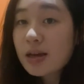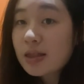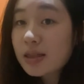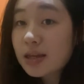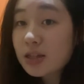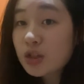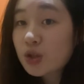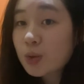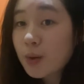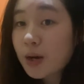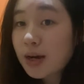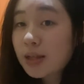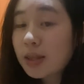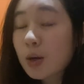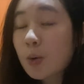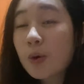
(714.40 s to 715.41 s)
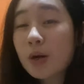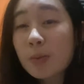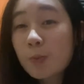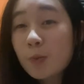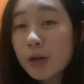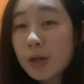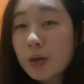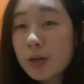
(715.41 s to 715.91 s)
that's why they want to
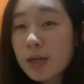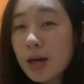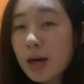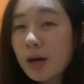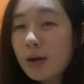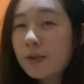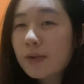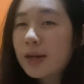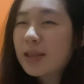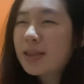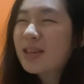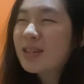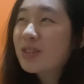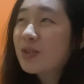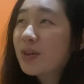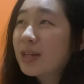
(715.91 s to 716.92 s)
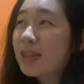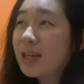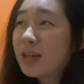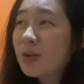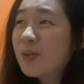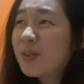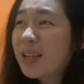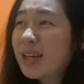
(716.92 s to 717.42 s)
bring you down and that's why they
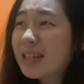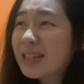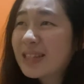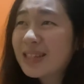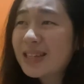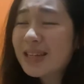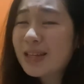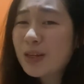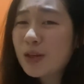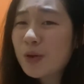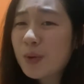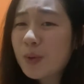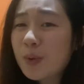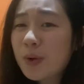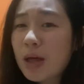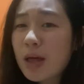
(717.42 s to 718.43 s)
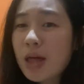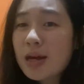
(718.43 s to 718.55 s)
don't like seeing you